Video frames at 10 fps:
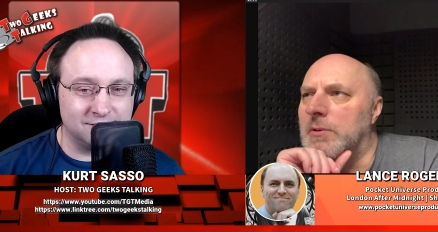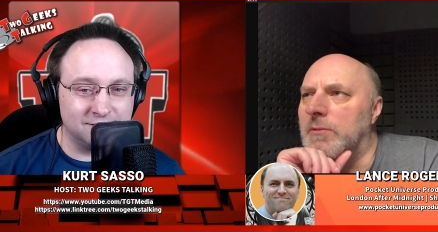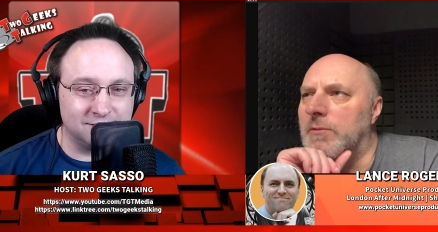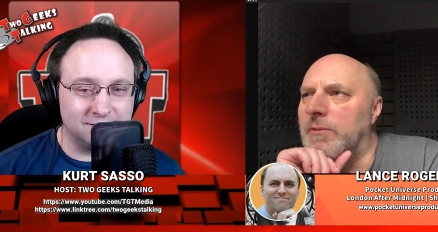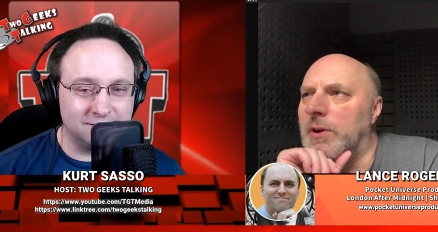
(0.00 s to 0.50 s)

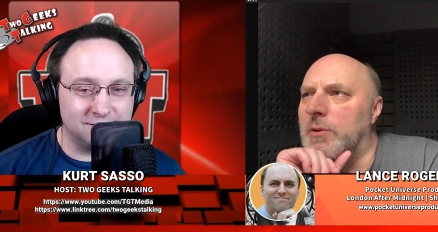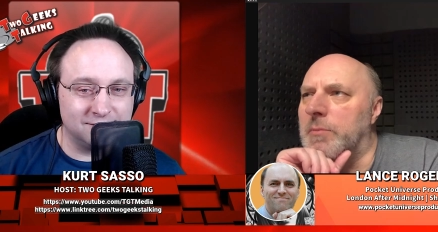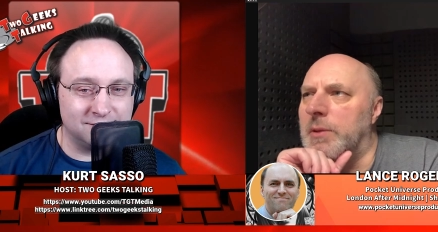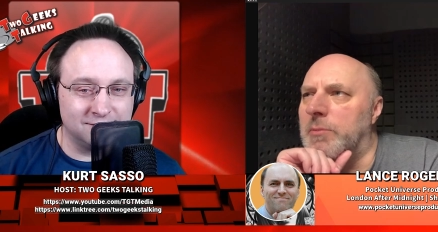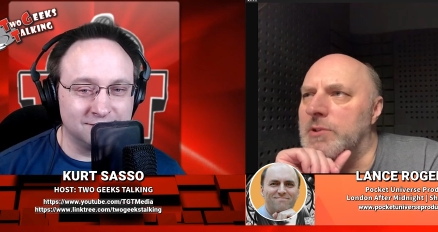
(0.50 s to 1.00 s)
Speaker 1: fuck with
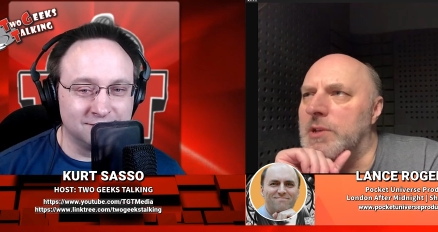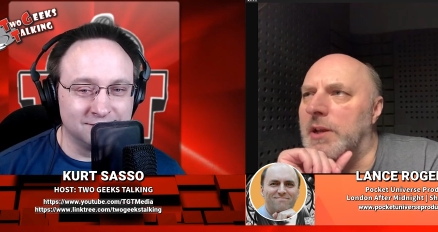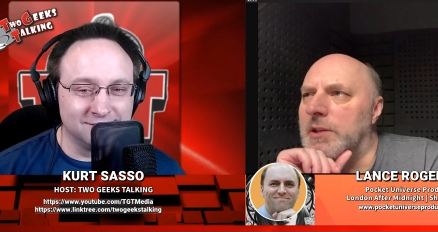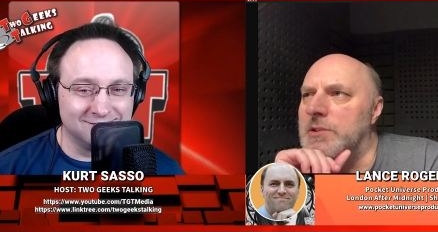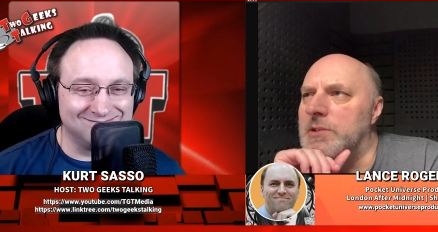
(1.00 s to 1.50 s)
people's
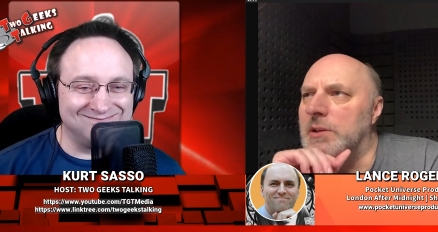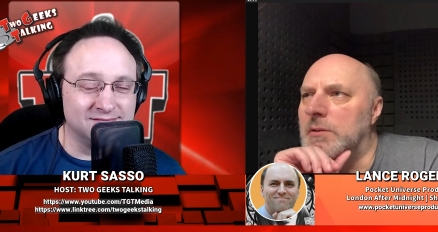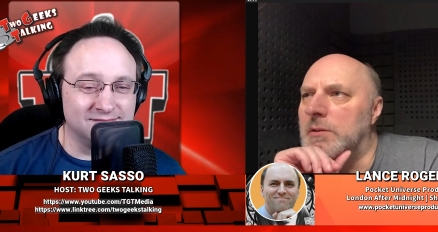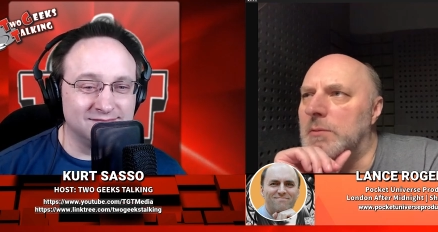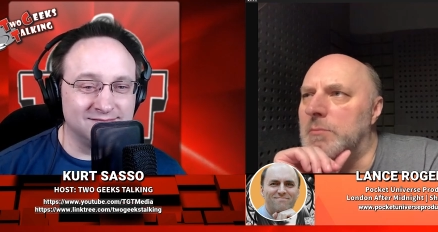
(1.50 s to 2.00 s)
heads,
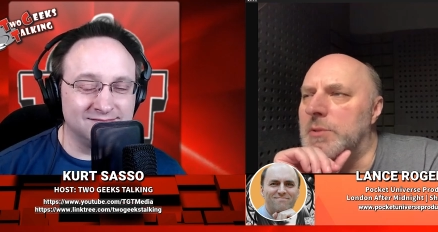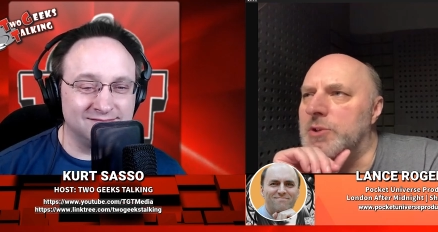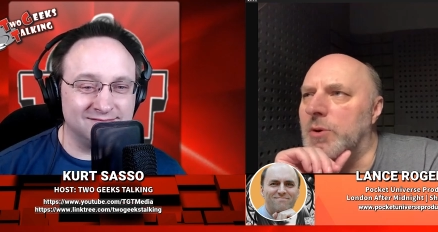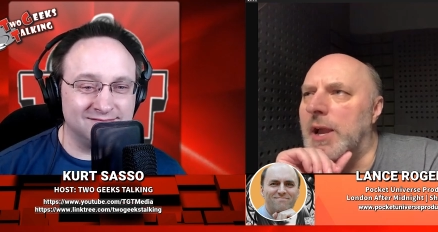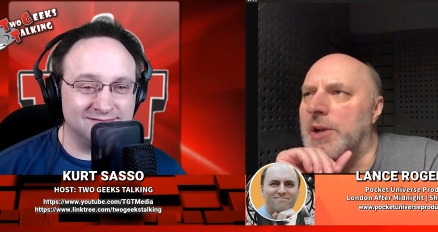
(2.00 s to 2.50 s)

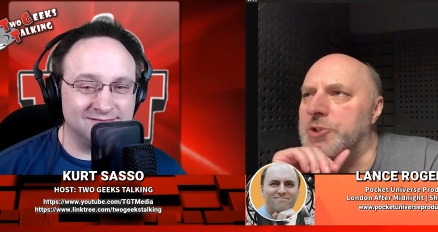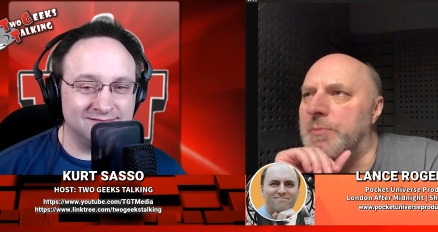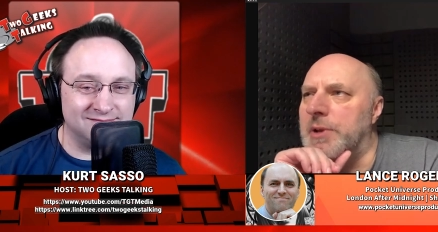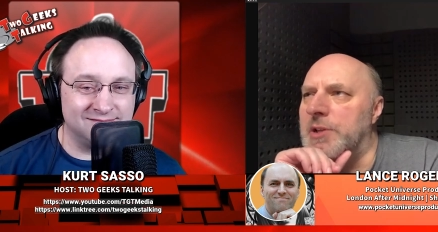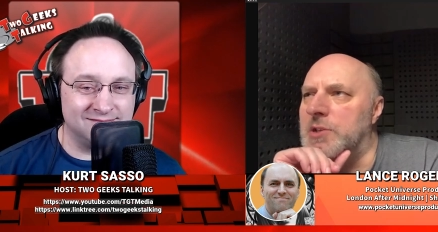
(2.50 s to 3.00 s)
Mister your
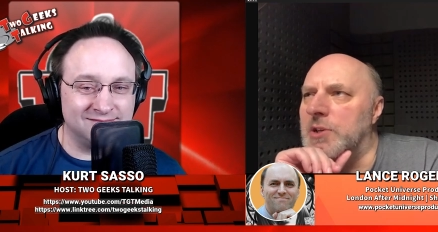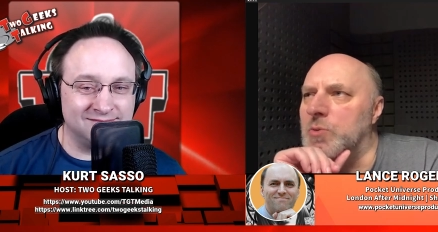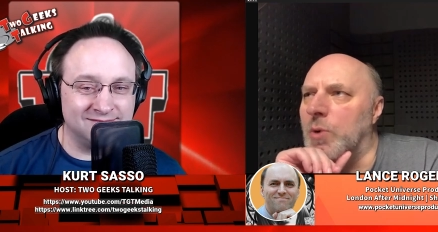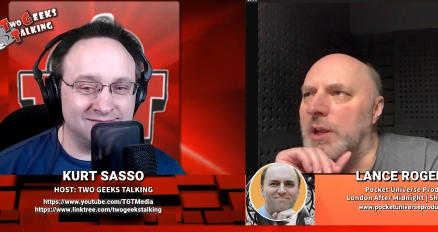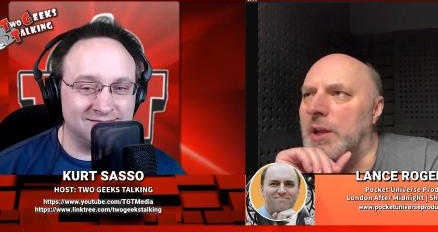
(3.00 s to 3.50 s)
Pizza is
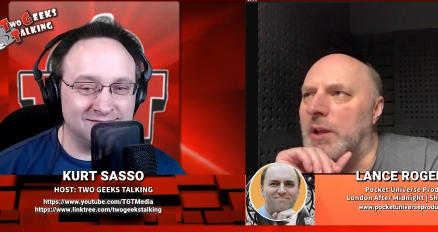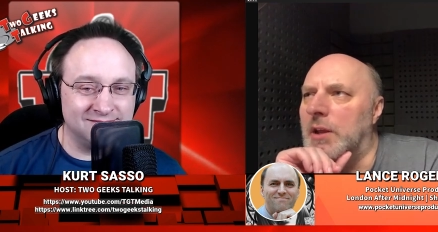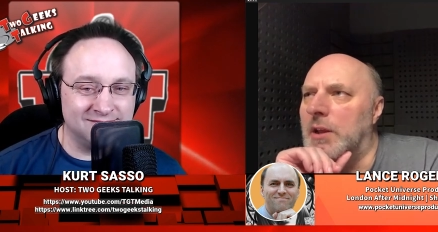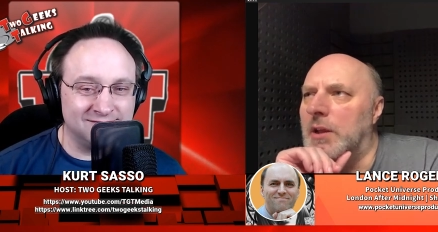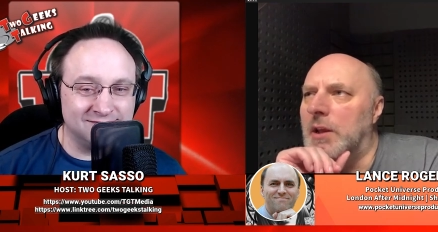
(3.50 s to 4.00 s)
ready.
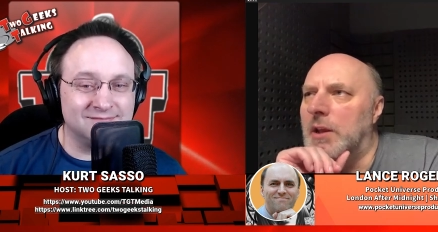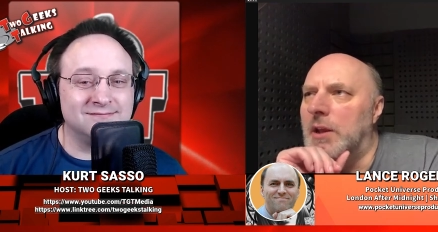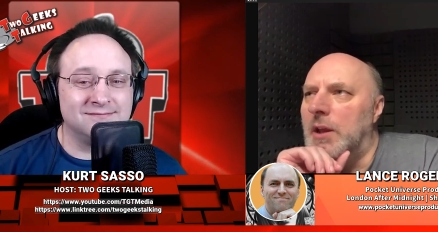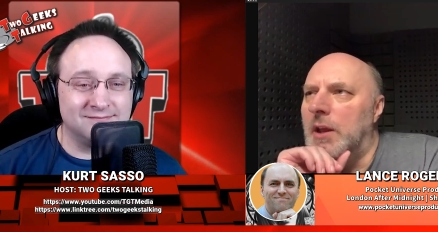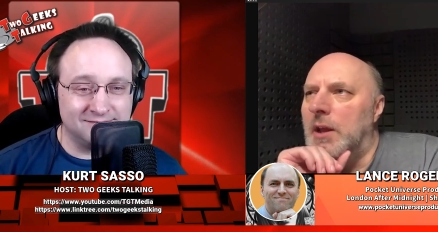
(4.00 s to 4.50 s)

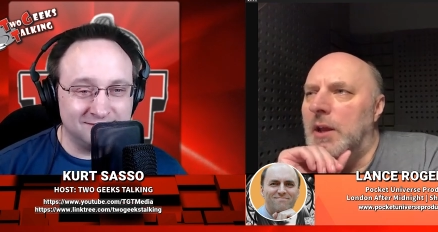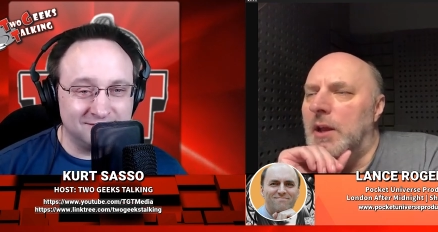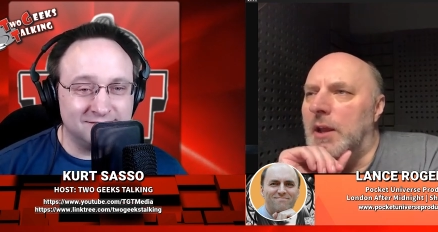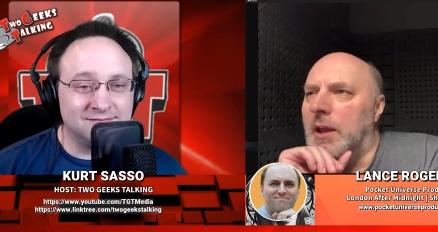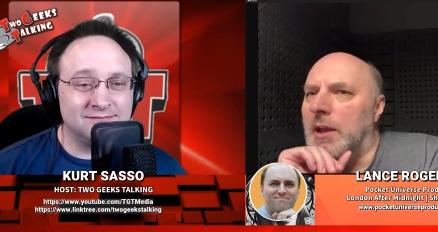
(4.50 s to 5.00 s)

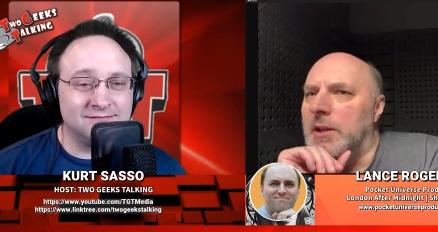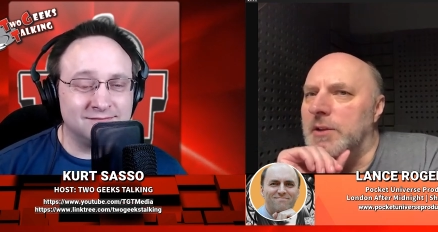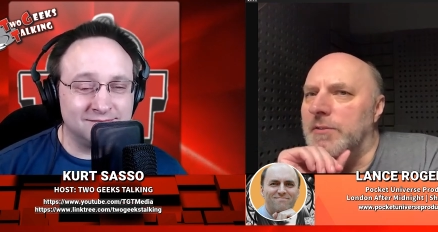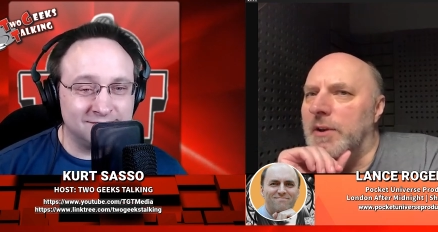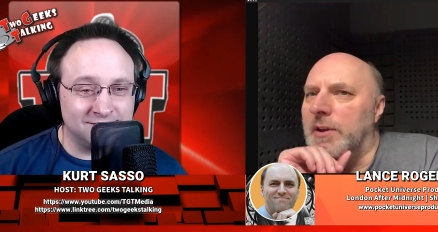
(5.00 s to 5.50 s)
And
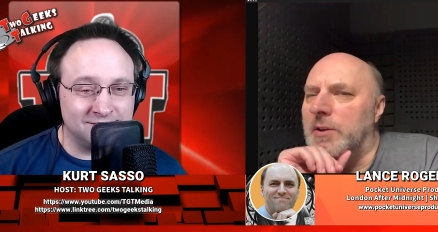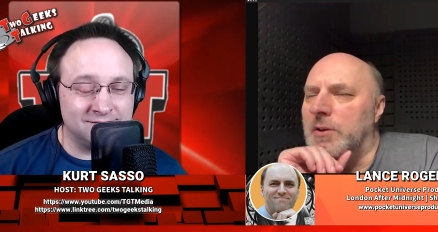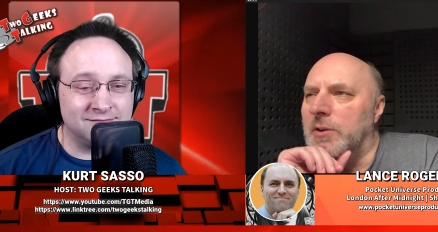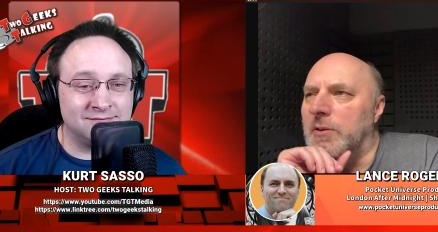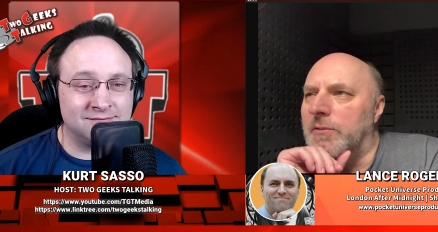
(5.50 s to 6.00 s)
if I
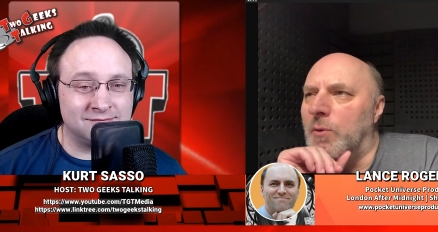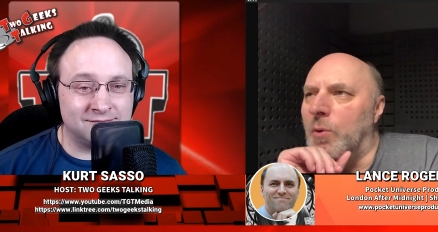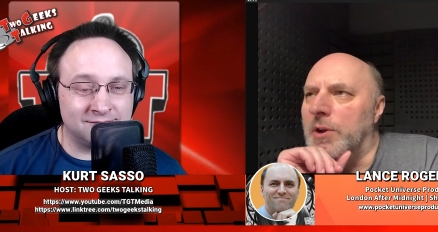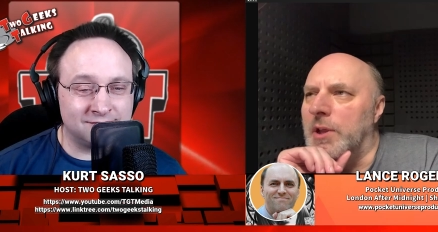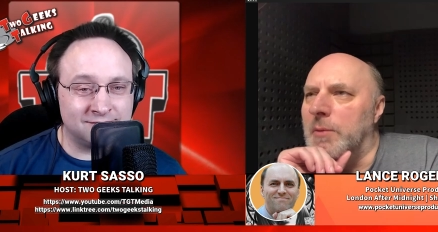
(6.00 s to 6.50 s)
could
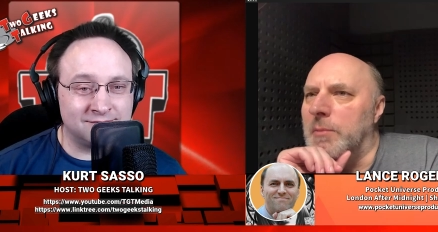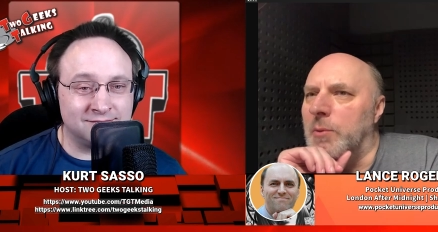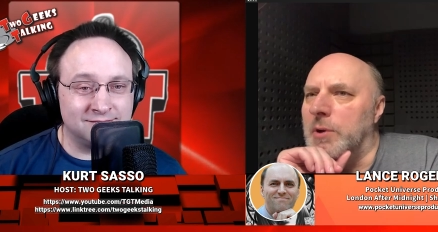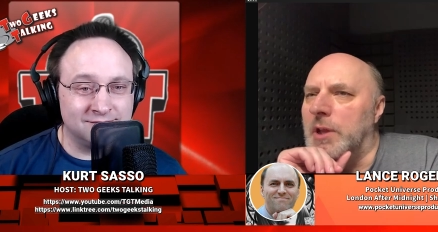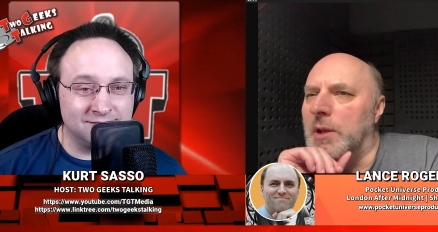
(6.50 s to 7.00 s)
afford him, I
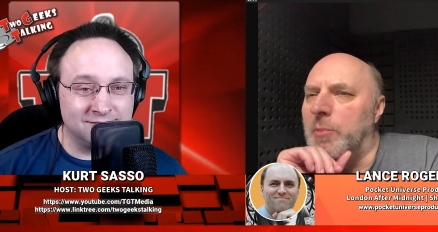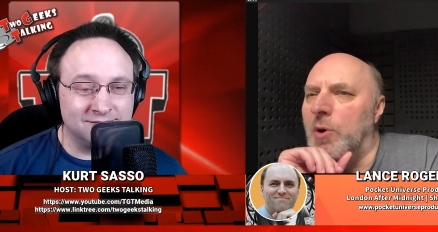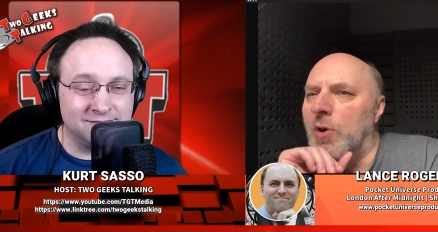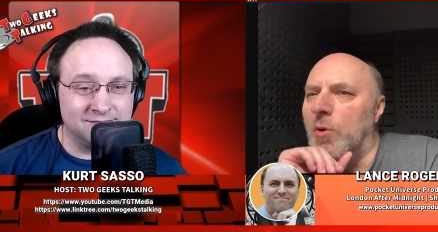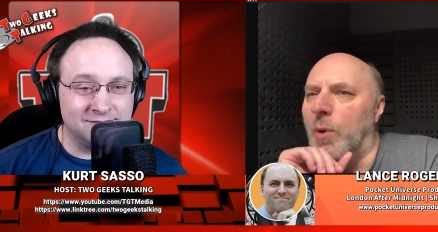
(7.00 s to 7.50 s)
would get
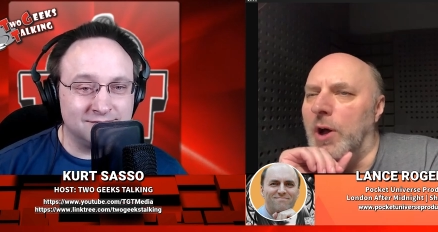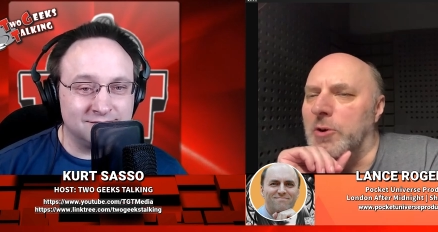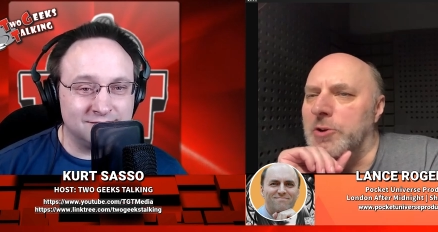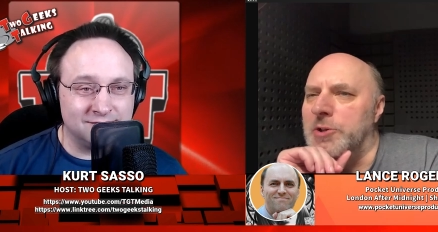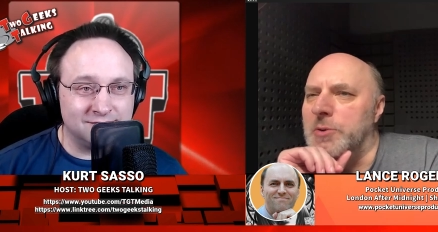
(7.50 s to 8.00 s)
Paul Weller to do the